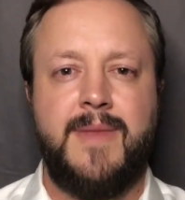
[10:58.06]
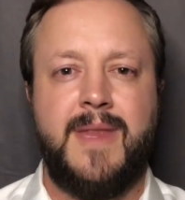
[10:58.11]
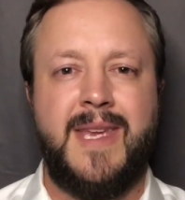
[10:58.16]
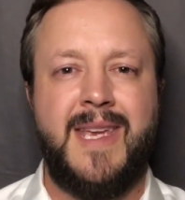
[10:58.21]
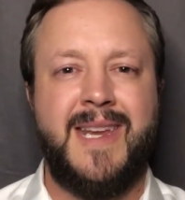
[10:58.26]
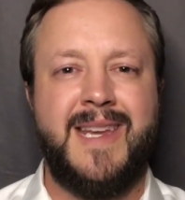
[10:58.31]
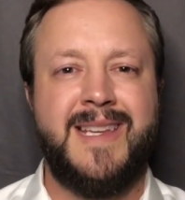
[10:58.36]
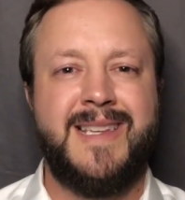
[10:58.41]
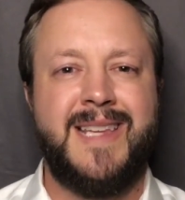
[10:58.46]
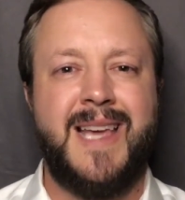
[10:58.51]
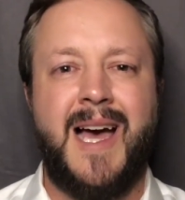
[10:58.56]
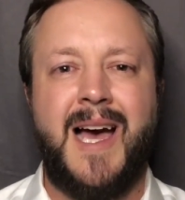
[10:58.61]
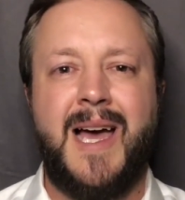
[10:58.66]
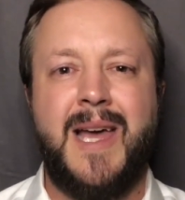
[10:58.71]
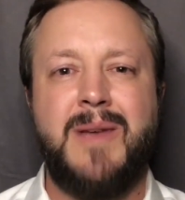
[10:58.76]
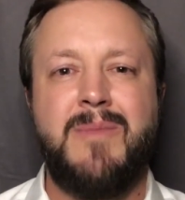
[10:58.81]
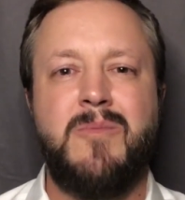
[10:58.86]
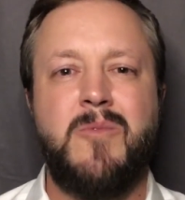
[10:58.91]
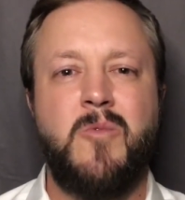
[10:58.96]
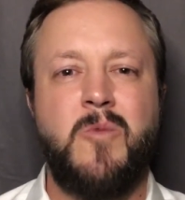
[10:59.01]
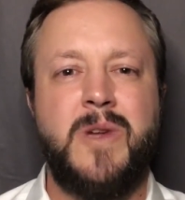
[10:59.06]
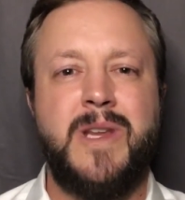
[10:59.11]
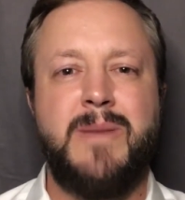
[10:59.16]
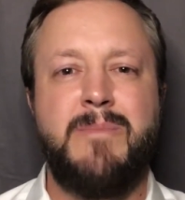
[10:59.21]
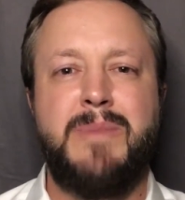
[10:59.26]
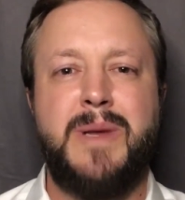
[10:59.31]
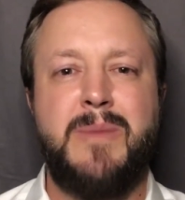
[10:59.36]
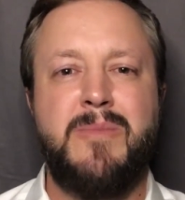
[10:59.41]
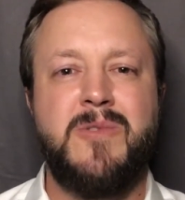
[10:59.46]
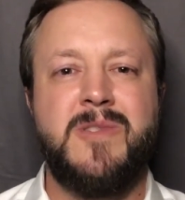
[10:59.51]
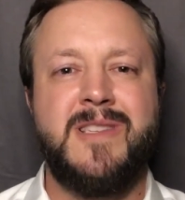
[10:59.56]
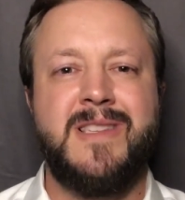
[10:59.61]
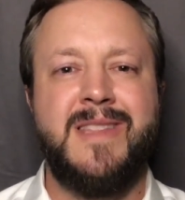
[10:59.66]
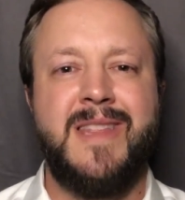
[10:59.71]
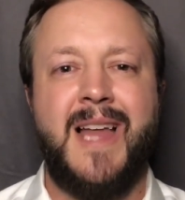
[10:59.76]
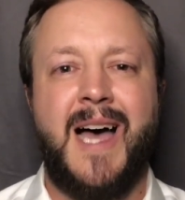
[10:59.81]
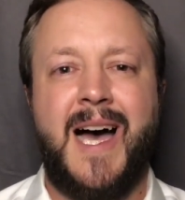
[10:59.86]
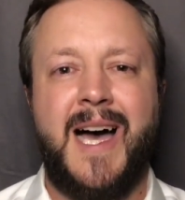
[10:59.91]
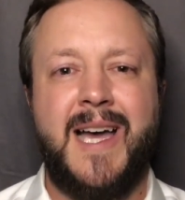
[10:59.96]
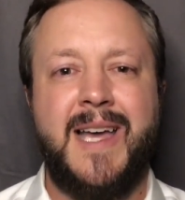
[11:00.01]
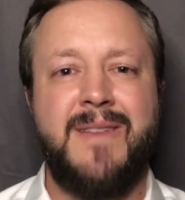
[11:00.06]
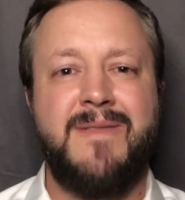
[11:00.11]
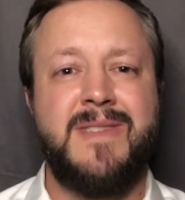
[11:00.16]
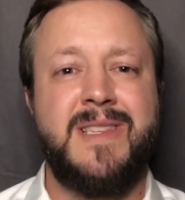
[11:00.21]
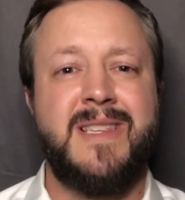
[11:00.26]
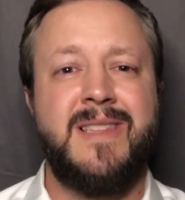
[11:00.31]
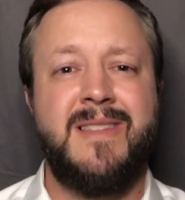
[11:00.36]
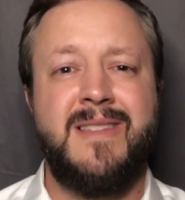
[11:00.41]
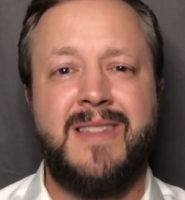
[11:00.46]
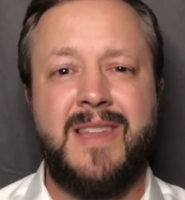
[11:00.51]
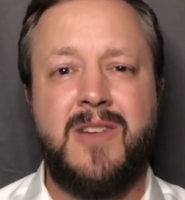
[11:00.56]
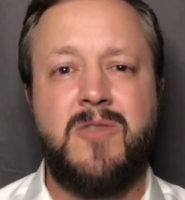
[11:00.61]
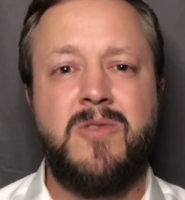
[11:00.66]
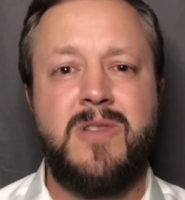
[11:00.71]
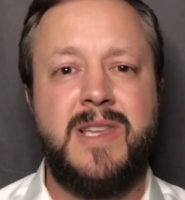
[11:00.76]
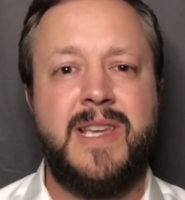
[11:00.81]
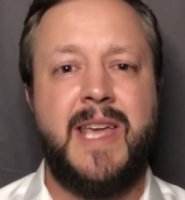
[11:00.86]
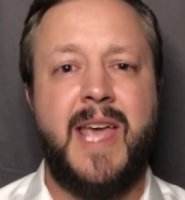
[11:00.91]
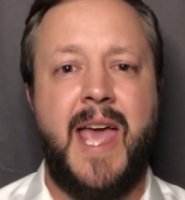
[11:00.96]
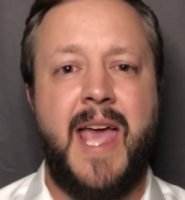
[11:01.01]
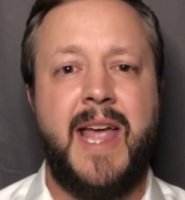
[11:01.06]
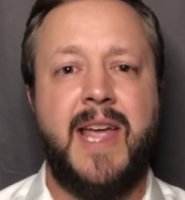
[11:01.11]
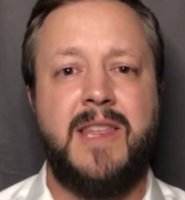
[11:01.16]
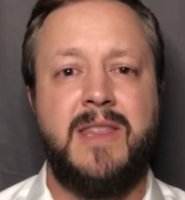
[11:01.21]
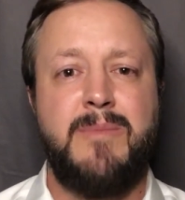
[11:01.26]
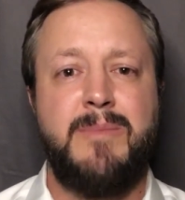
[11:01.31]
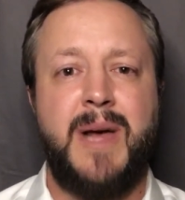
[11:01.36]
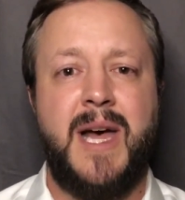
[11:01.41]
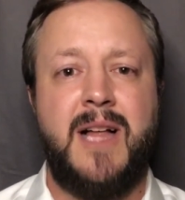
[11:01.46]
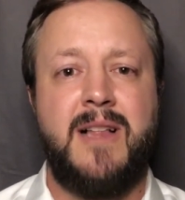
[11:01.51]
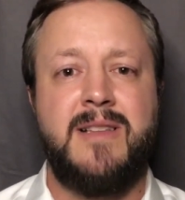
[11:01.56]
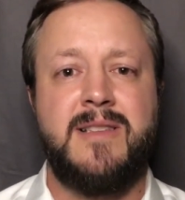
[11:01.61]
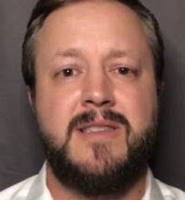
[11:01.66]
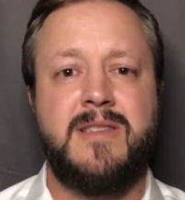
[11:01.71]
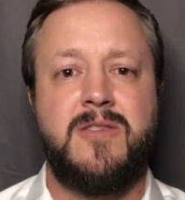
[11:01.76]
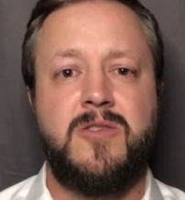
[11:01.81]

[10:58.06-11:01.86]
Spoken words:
In a time when people's lives literally hang in the balance